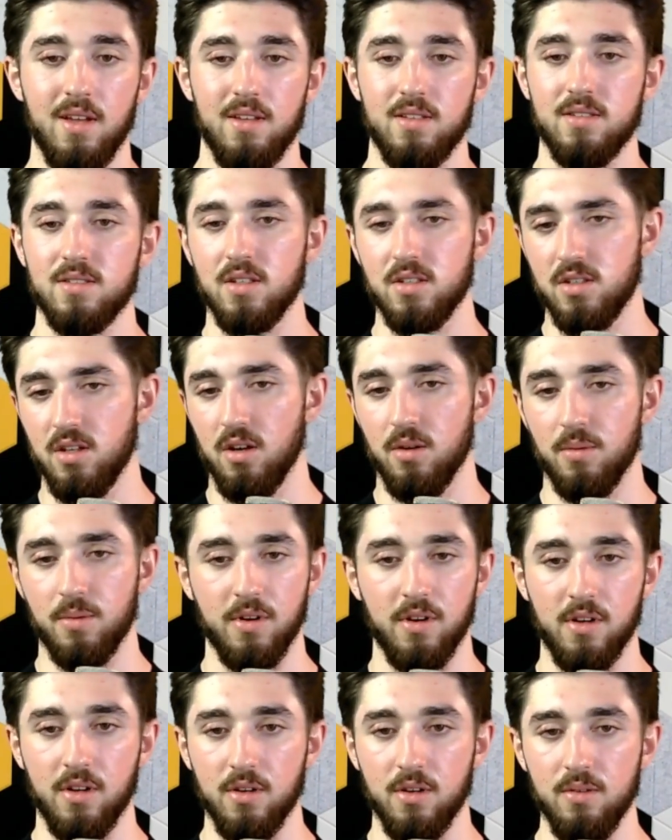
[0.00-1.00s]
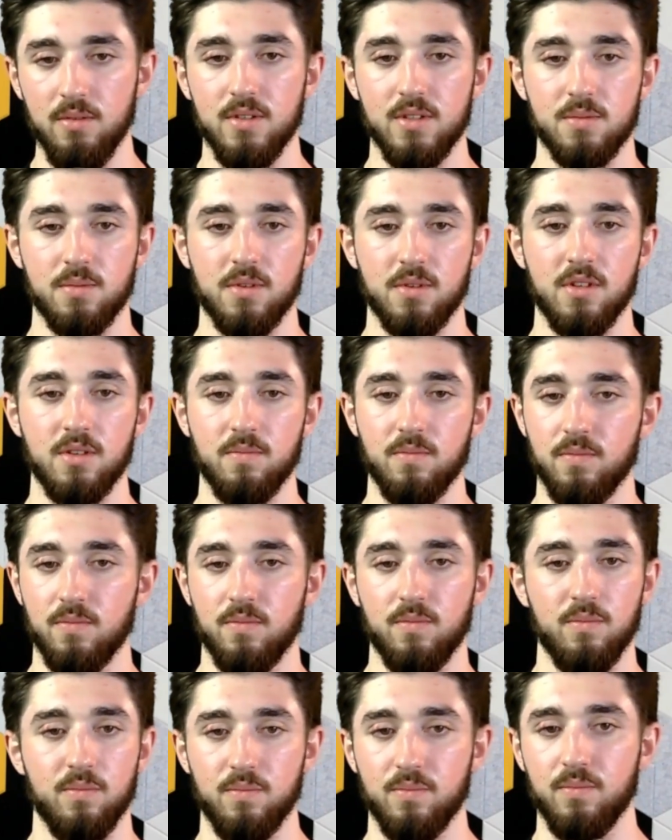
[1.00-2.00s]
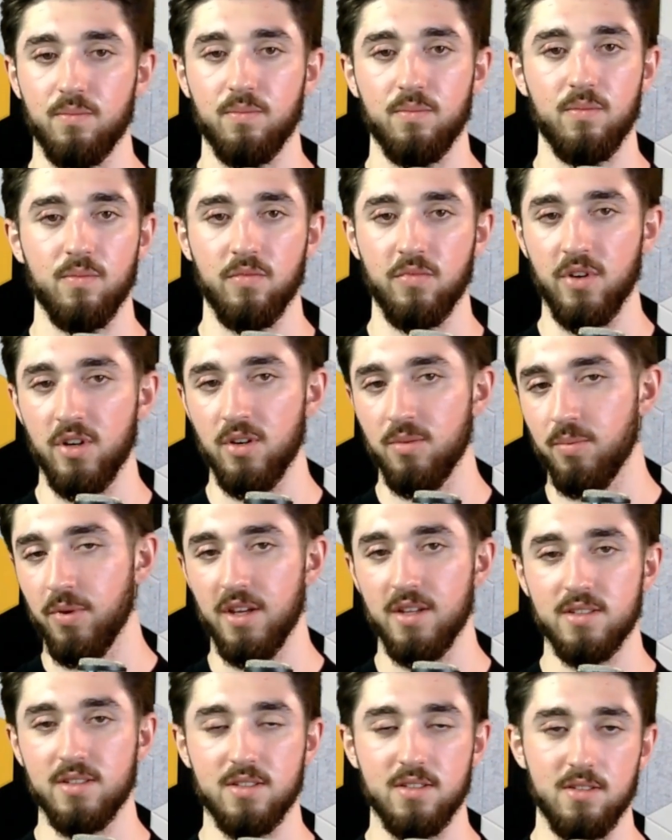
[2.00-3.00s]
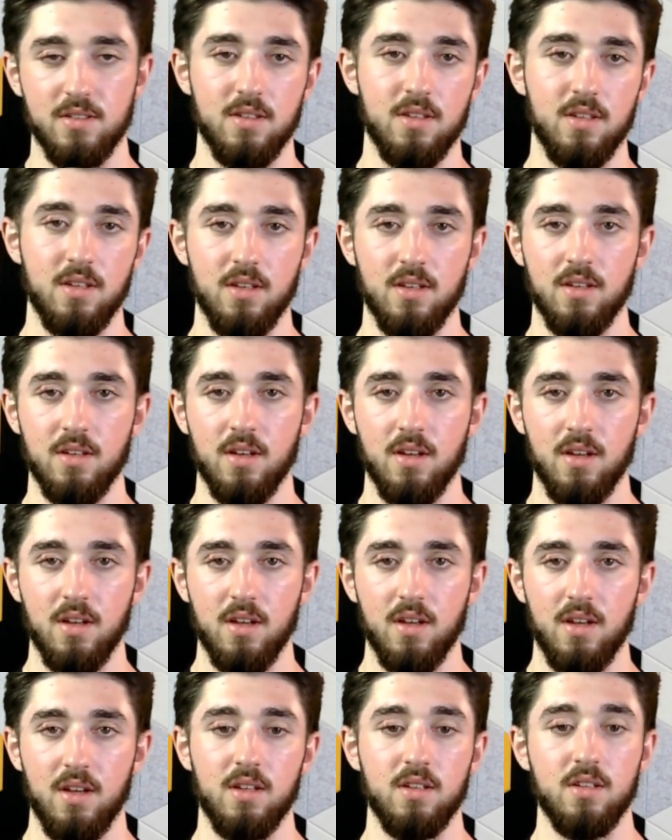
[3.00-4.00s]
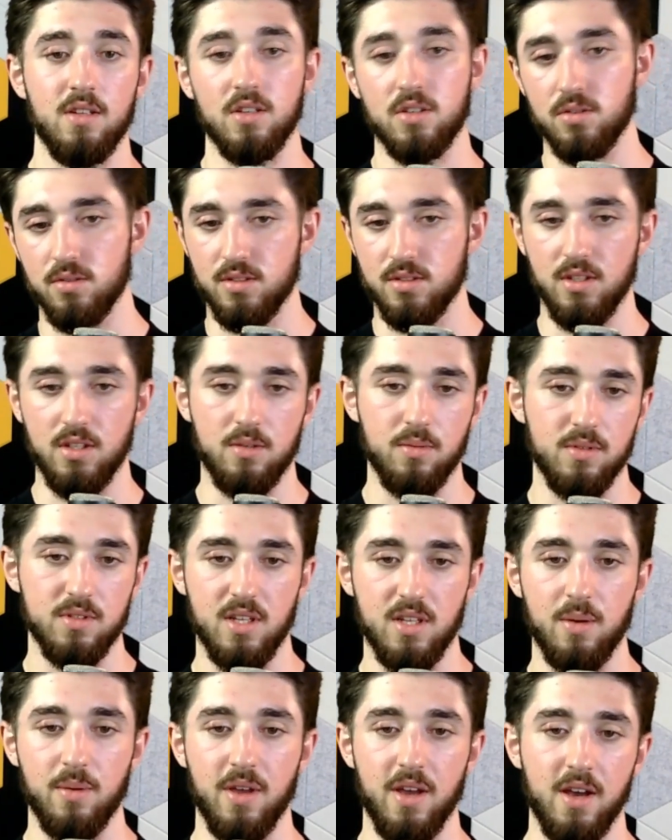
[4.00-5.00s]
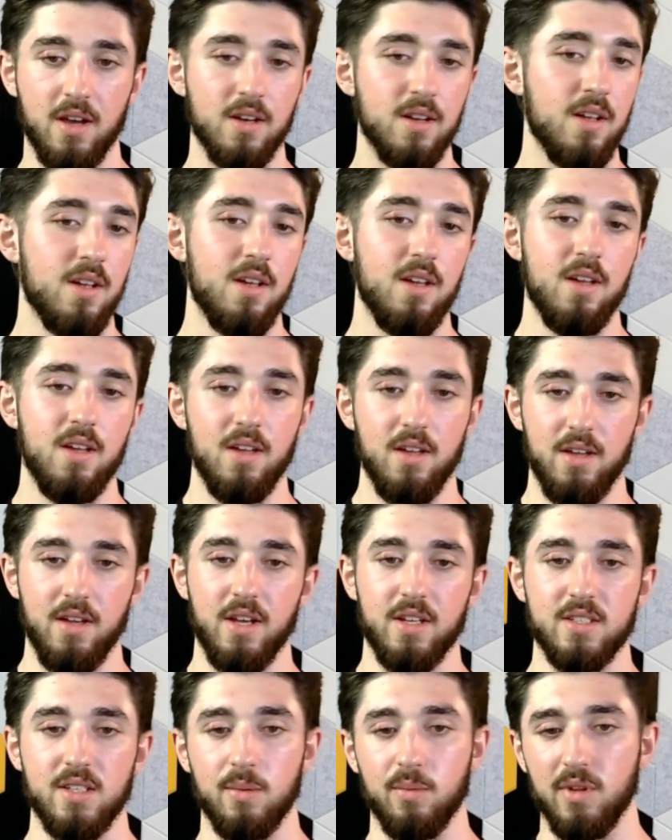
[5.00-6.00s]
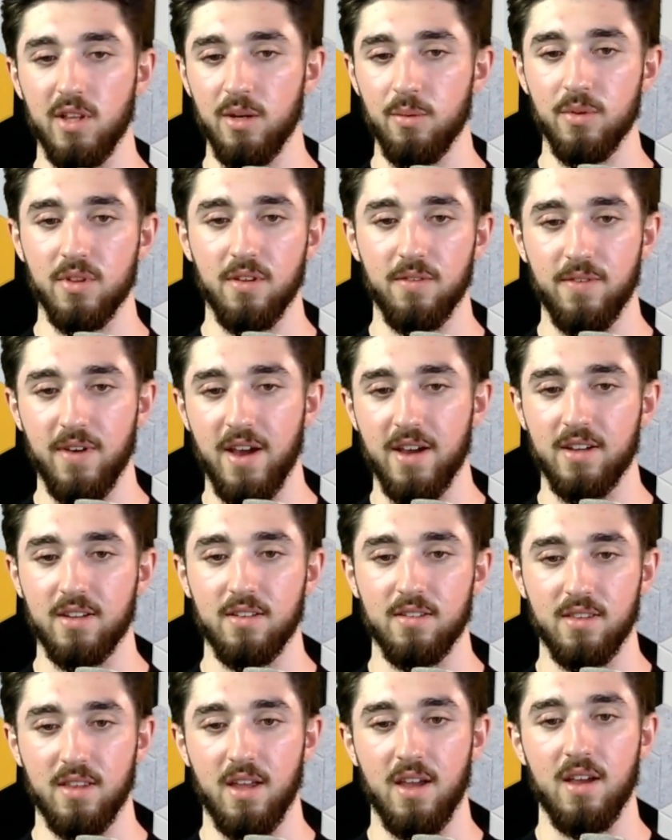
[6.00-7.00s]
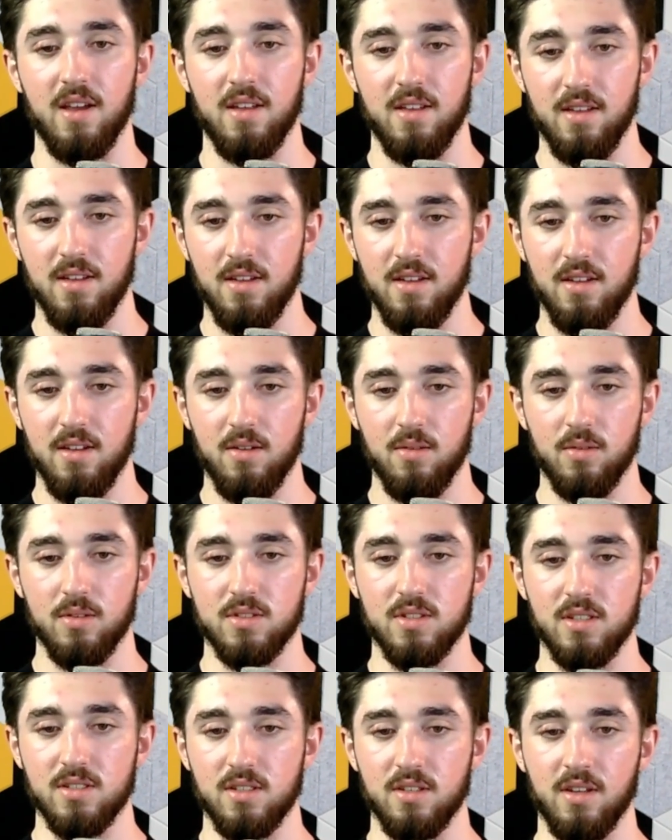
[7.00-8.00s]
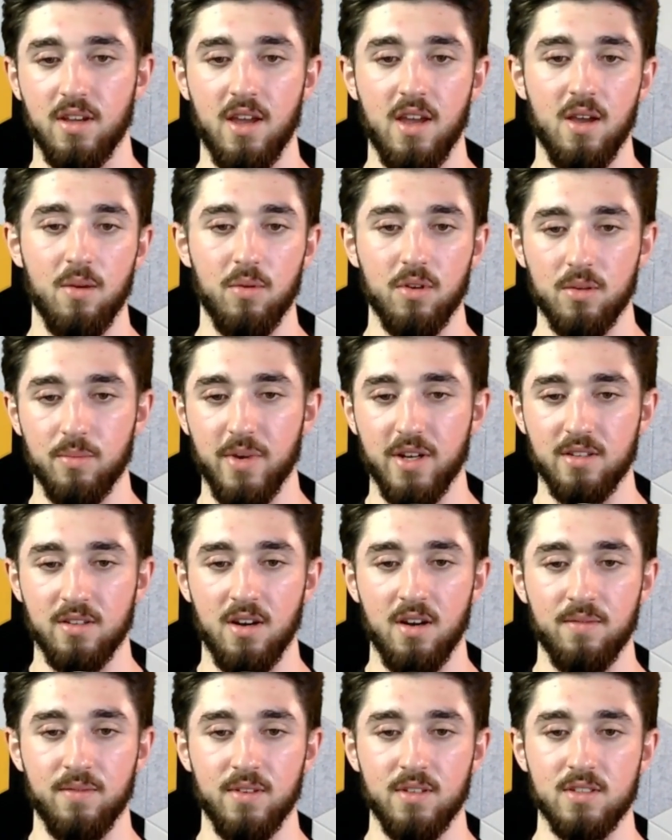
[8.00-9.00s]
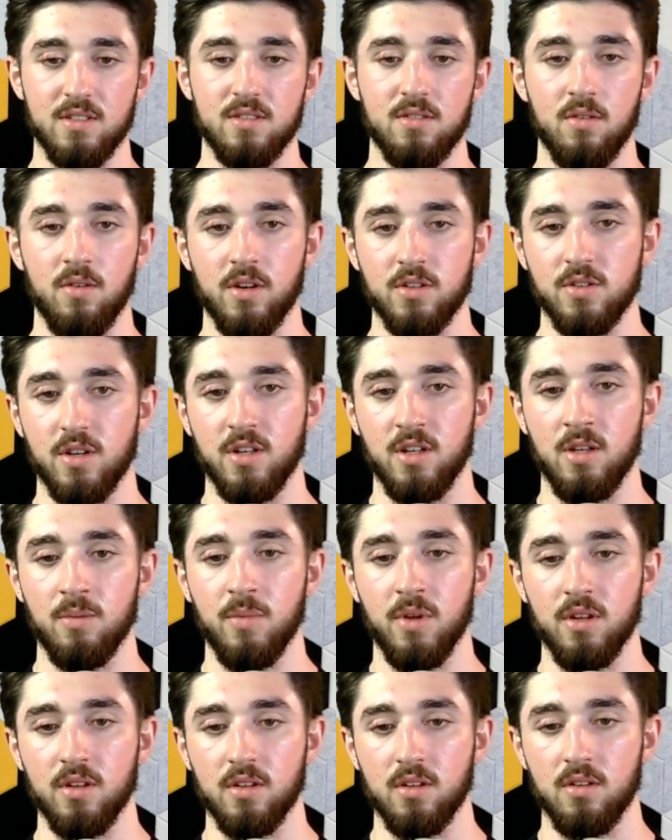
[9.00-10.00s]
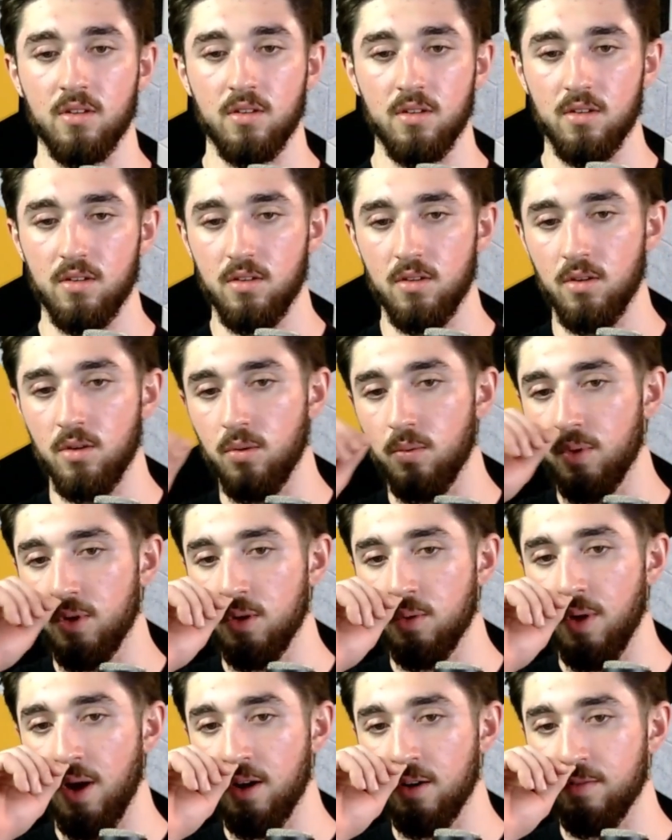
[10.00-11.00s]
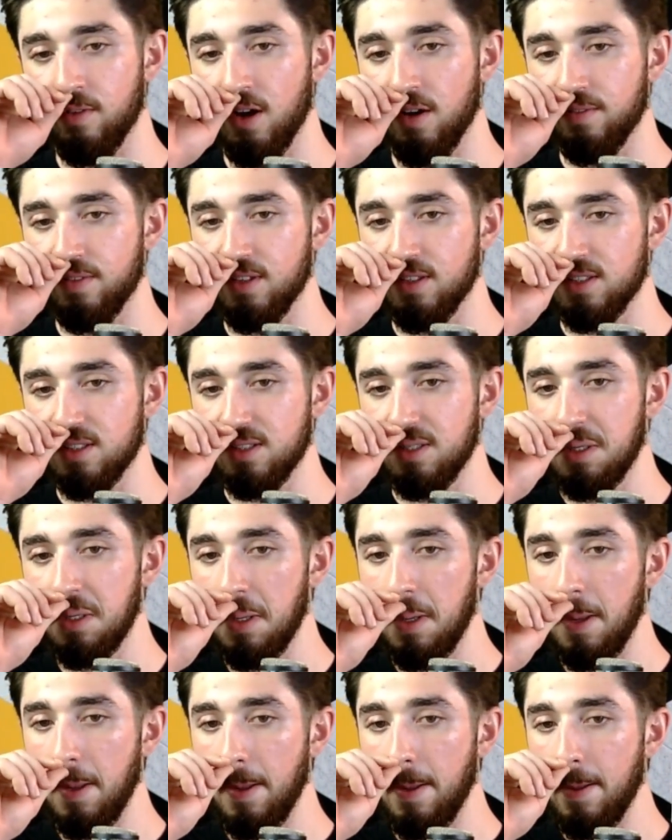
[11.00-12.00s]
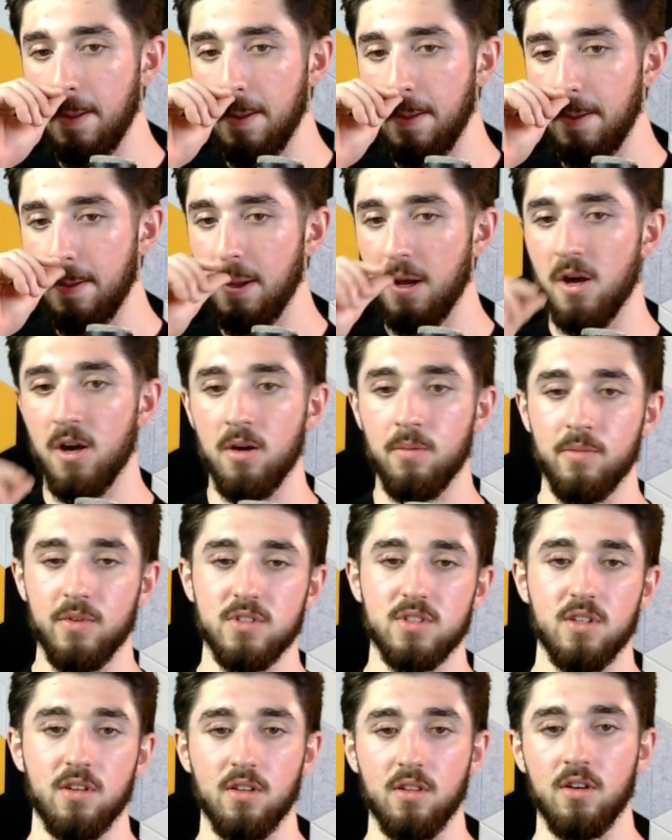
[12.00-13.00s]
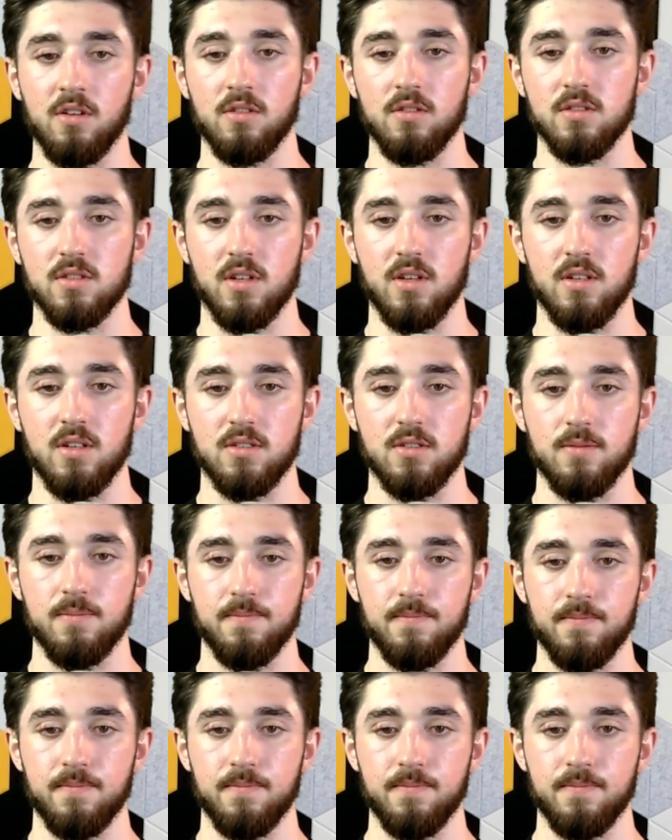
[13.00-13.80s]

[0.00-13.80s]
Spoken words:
essentially all we're going to do is we're going to repaste the initial sequence that we had, except lead with the fact that we're going to say something like, hey, welcome back to office, or I tried emailing you when you were out of office, something along those lines.